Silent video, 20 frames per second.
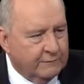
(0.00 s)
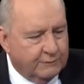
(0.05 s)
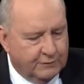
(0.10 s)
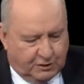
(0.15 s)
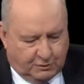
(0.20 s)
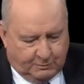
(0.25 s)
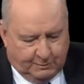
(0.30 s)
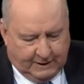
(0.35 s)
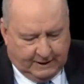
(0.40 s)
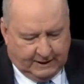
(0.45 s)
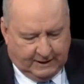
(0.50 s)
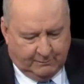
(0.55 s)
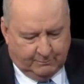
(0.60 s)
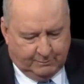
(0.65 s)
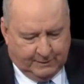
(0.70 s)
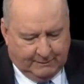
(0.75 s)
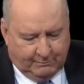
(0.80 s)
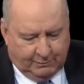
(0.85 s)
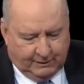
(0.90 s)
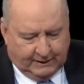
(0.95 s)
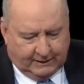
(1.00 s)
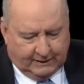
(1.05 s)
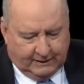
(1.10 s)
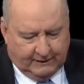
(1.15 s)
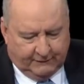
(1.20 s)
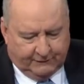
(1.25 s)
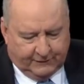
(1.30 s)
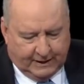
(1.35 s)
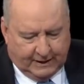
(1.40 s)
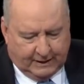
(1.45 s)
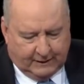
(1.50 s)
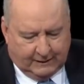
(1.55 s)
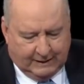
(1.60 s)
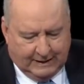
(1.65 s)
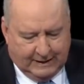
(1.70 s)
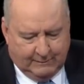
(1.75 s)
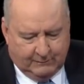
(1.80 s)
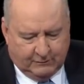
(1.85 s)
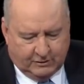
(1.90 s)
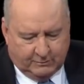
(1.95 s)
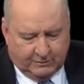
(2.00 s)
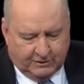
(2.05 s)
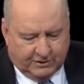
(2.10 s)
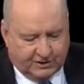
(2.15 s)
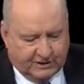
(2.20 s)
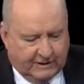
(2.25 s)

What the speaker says: for speaking publicly if they claim to be